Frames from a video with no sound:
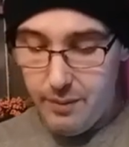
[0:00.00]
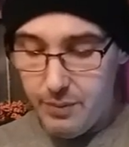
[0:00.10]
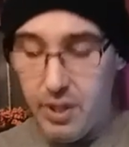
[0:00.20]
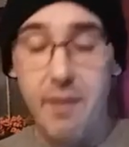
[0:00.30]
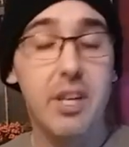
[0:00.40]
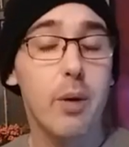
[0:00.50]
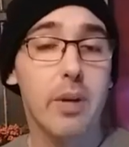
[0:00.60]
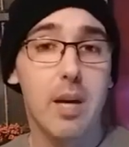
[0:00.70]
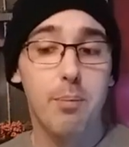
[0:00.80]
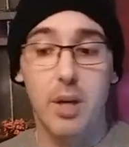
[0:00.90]
so that video went
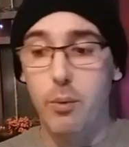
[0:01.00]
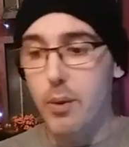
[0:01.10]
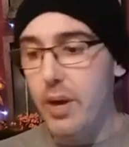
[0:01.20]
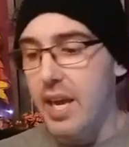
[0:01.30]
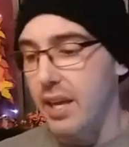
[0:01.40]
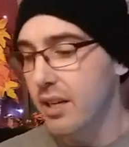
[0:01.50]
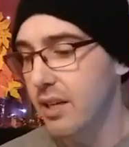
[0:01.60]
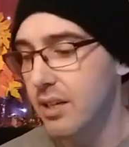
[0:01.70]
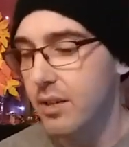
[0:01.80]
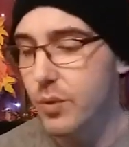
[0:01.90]
up and it went away.
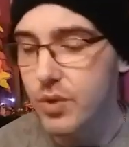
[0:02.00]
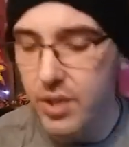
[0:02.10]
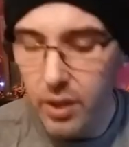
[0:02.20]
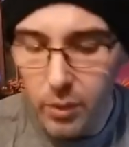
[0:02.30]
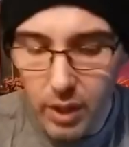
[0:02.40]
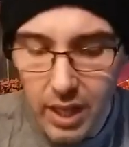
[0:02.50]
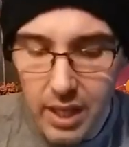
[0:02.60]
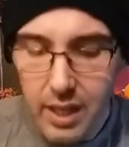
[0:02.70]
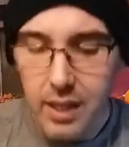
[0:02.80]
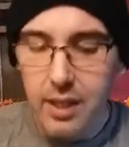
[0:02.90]
So
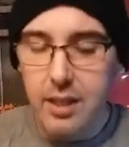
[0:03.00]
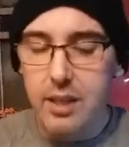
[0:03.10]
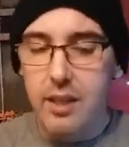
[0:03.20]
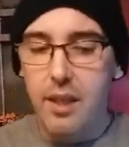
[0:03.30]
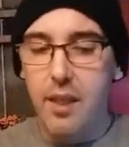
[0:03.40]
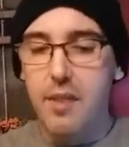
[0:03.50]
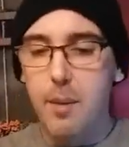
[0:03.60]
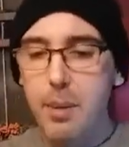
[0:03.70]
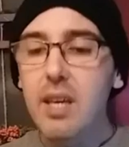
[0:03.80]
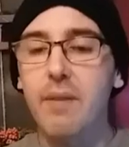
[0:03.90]
the
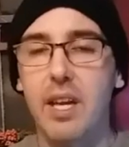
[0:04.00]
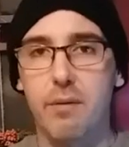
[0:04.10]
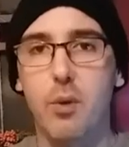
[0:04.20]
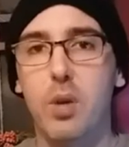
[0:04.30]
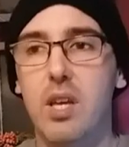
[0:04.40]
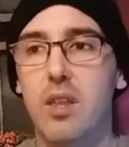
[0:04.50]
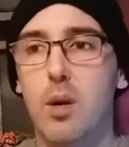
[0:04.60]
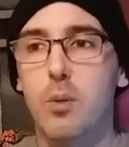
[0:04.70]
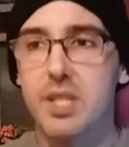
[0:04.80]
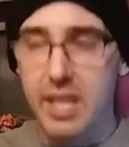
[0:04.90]
big event of the week, though,
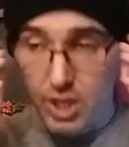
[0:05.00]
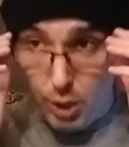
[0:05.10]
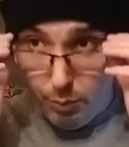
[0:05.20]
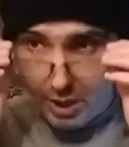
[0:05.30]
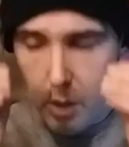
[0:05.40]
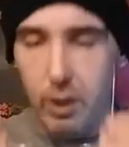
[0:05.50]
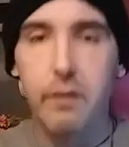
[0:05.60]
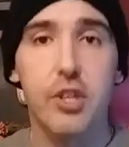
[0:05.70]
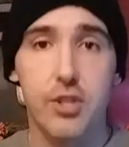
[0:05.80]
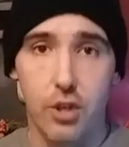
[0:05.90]
was that she was going
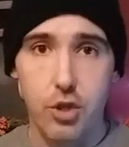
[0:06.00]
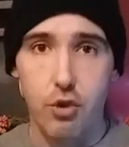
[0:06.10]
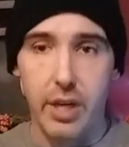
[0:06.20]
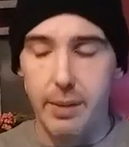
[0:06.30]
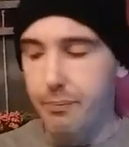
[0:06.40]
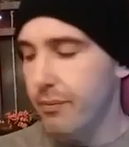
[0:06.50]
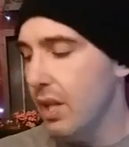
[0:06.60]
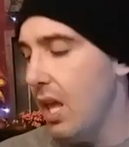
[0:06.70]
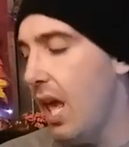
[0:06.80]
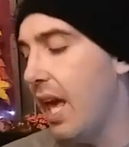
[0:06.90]
for surgery.
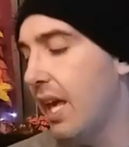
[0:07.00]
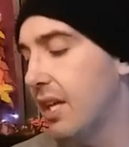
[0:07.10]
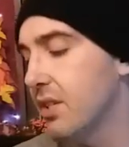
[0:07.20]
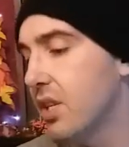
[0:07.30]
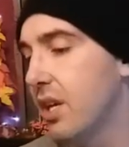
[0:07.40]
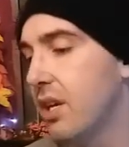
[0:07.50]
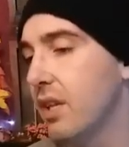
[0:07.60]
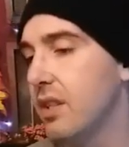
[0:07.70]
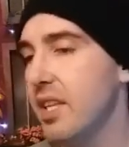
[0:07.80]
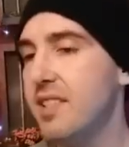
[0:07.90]
And
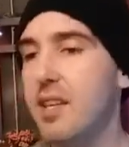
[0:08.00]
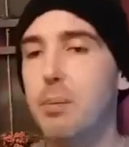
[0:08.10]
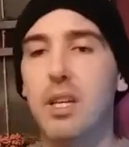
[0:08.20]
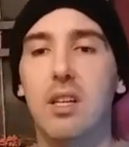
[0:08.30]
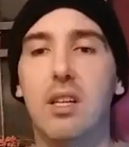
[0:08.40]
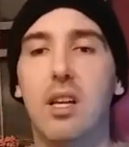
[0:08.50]
this had been